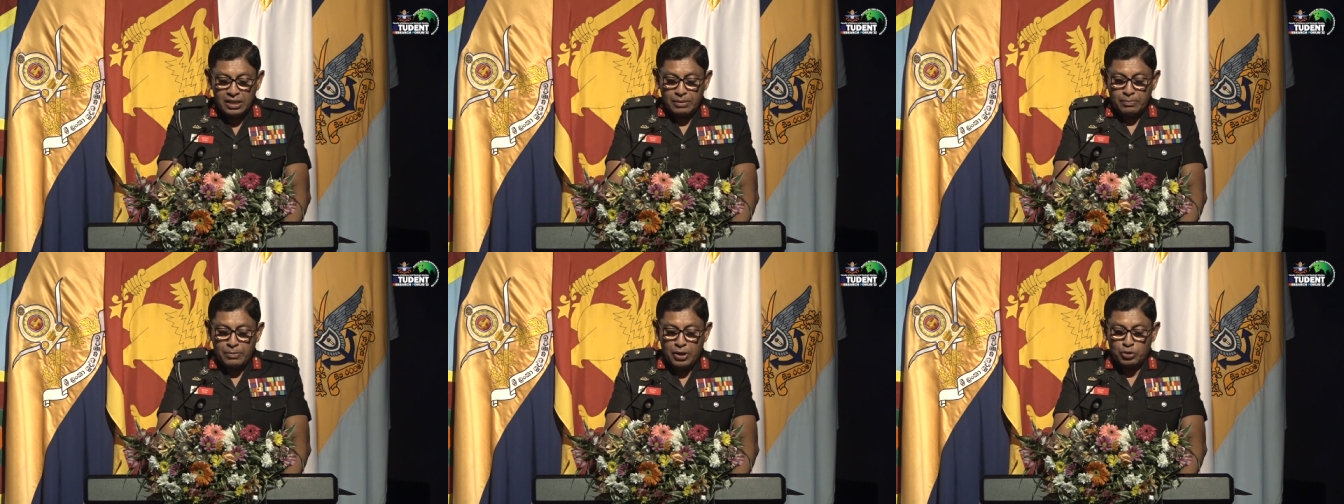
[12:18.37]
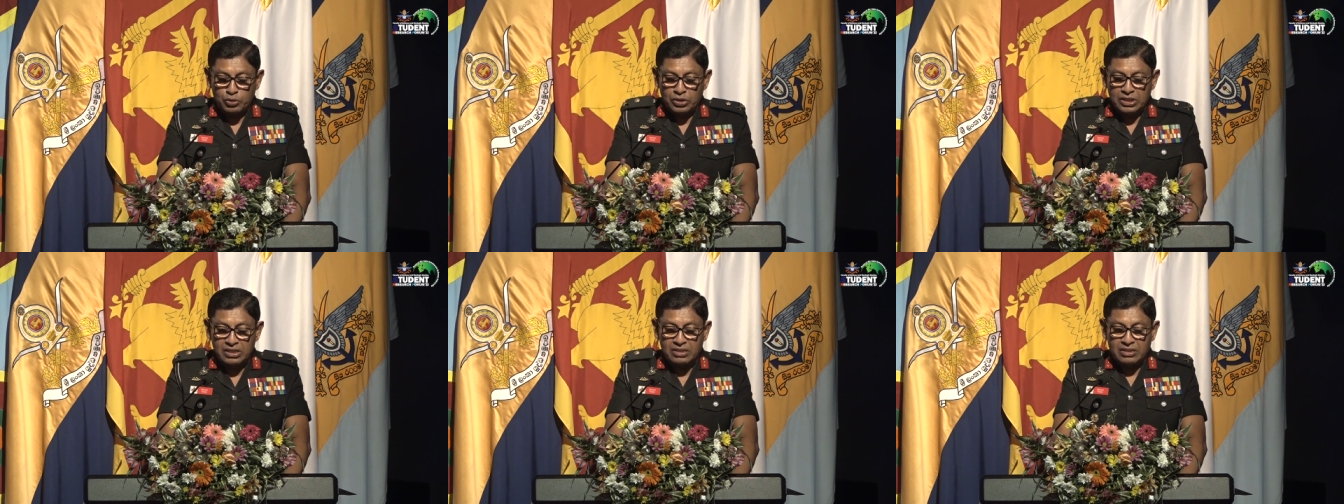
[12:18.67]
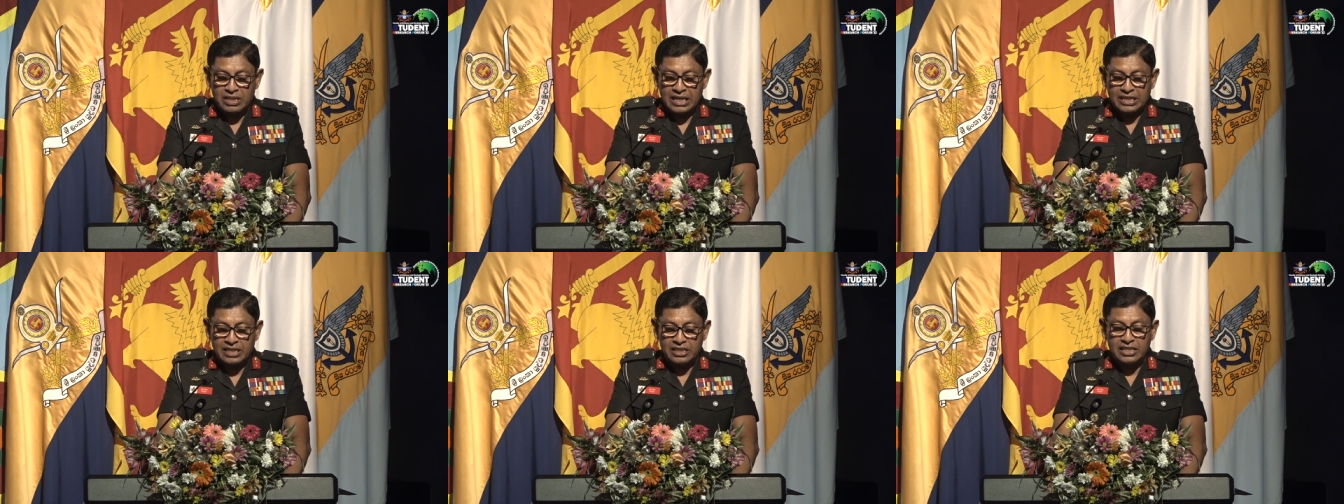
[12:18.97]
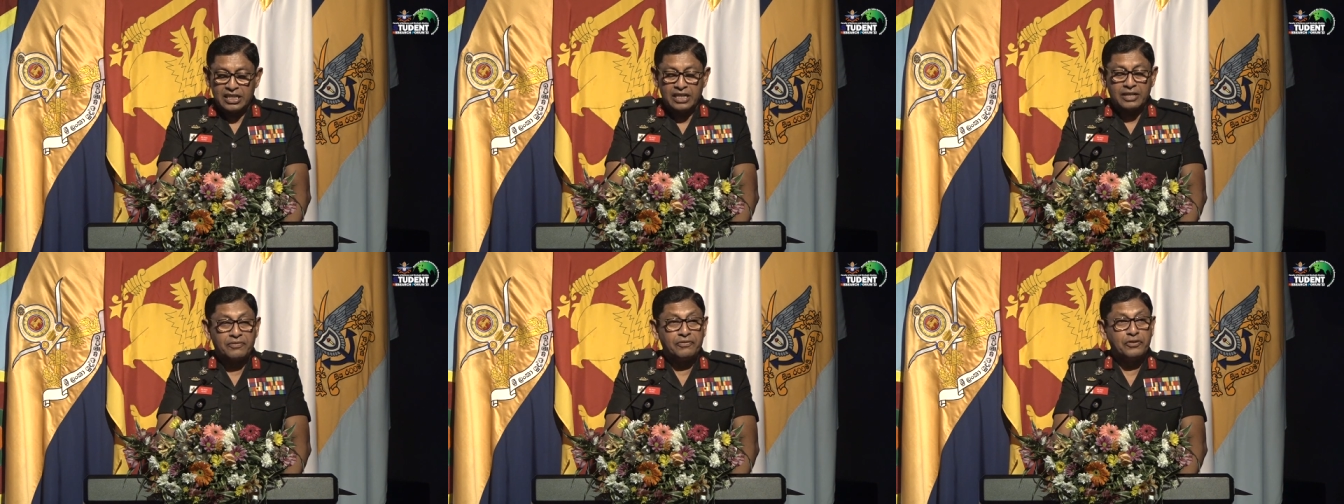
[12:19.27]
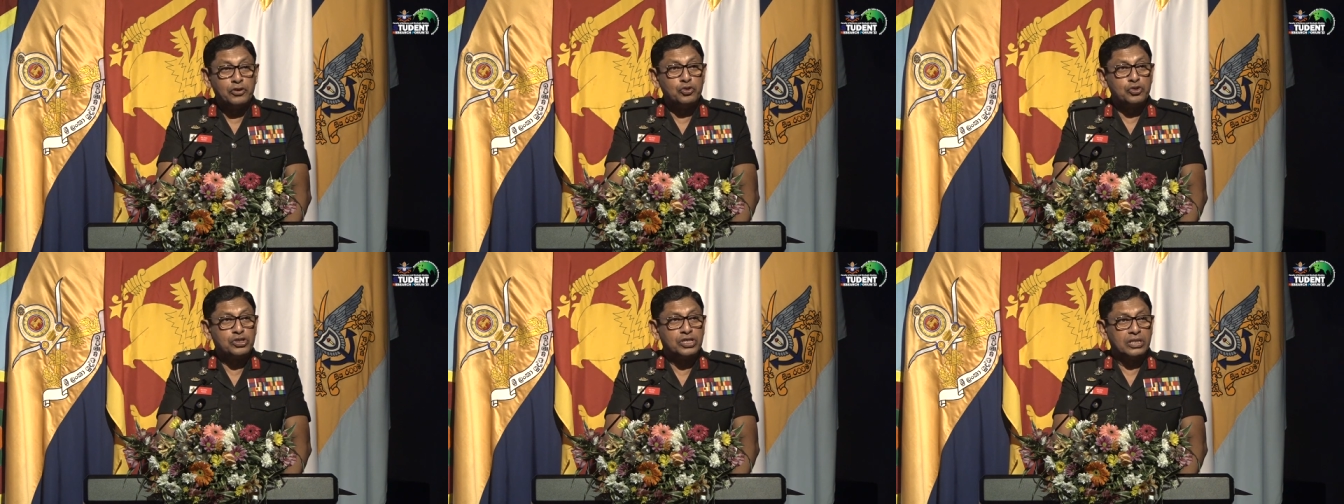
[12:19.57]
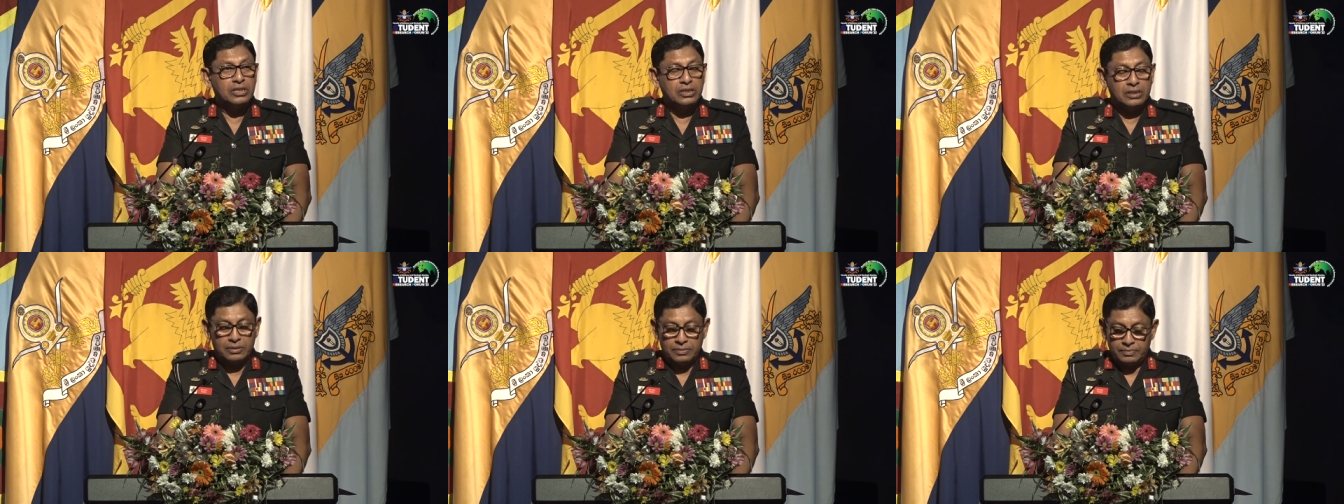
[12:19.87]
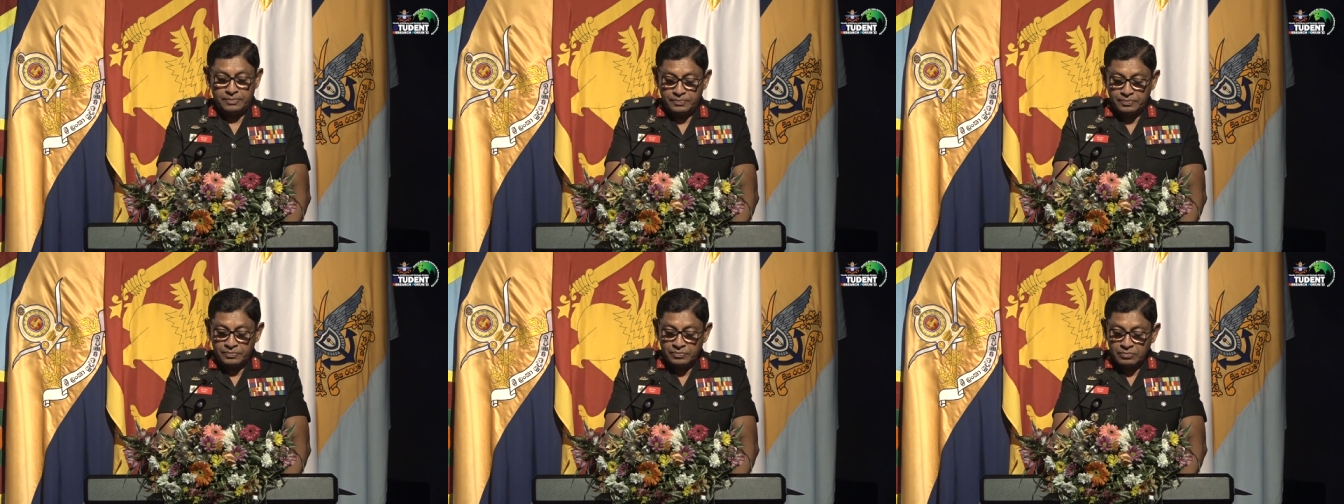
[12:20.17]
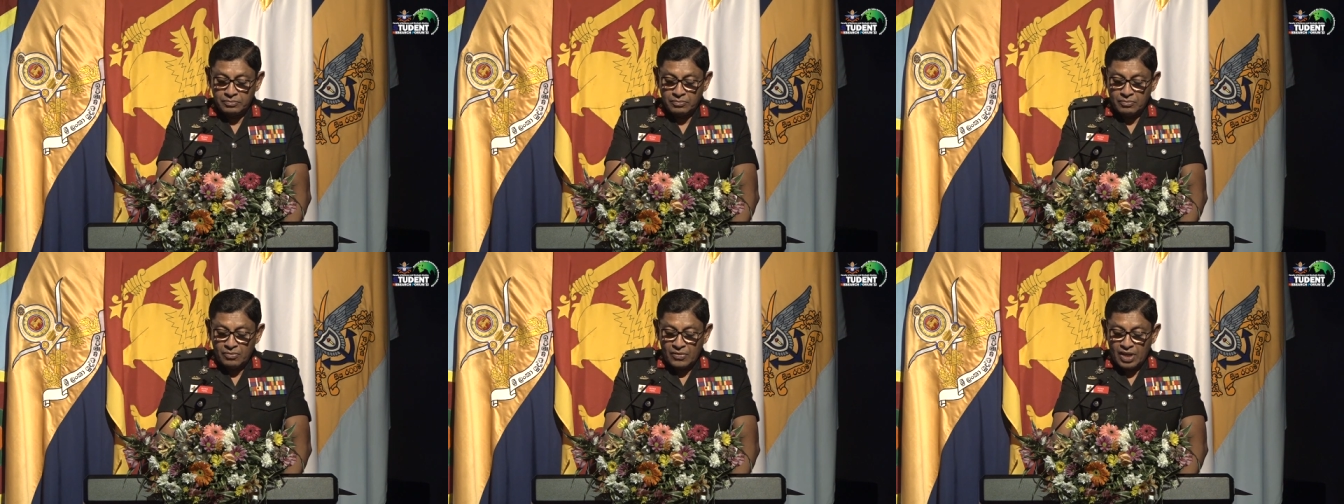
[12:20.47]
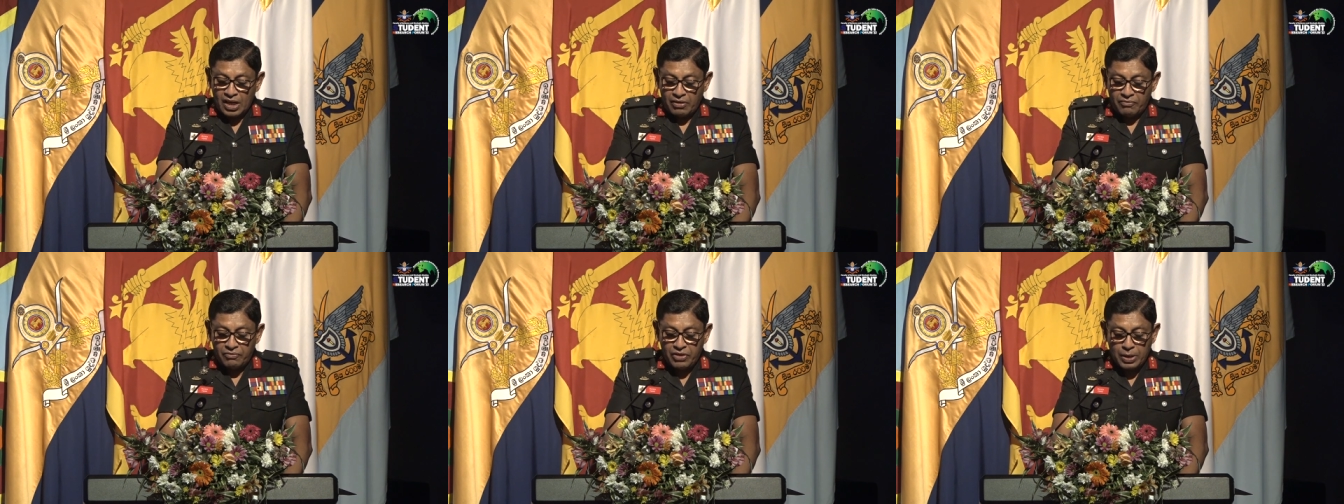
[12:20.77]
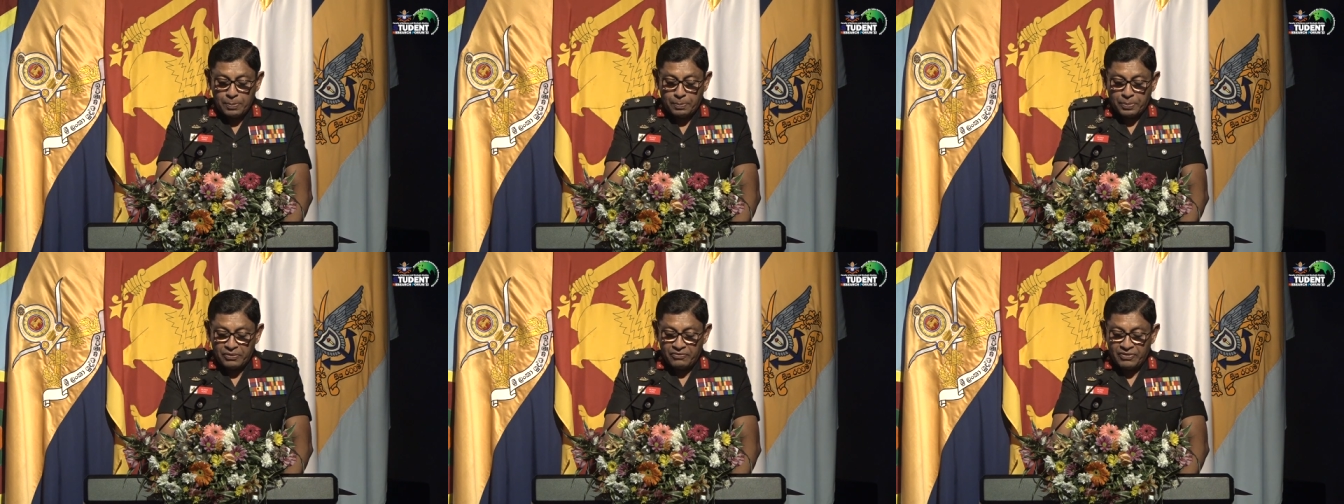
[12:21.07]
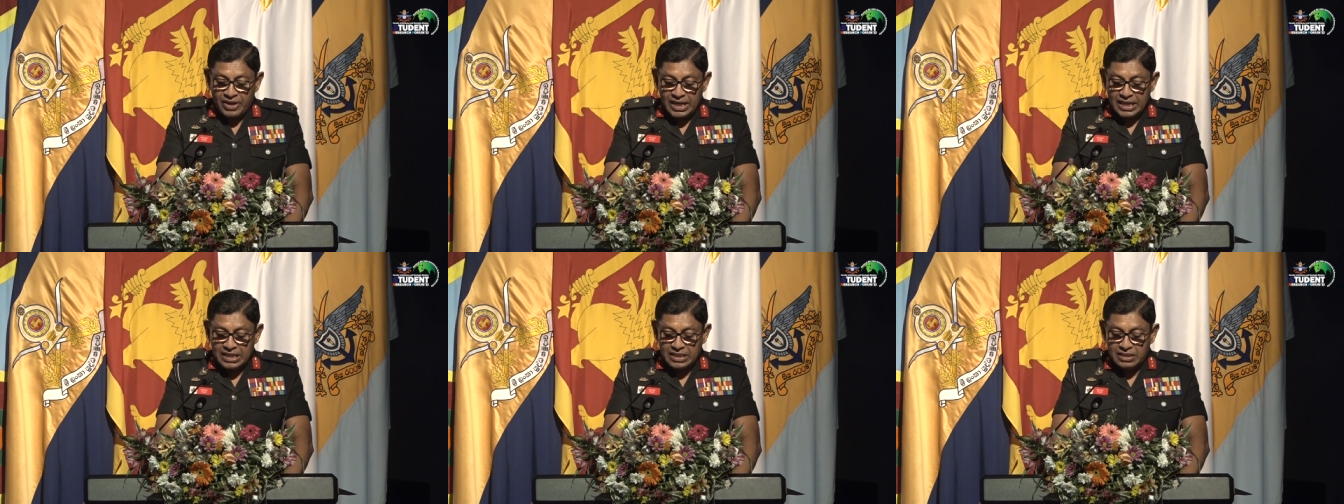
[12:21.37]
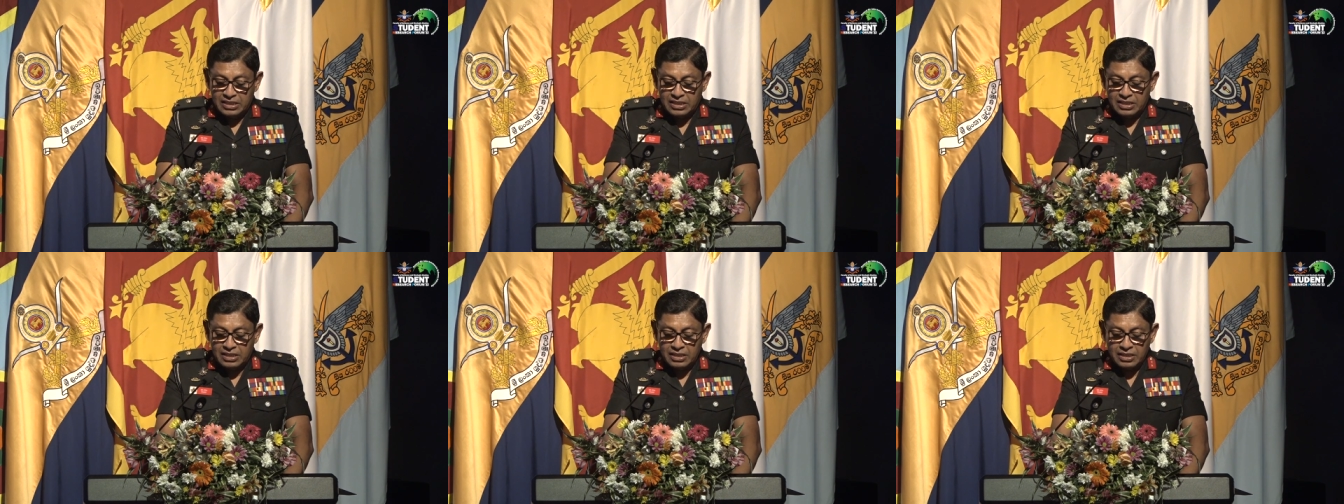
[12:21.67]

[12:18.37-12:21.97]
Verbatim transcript: about the strategic future will provide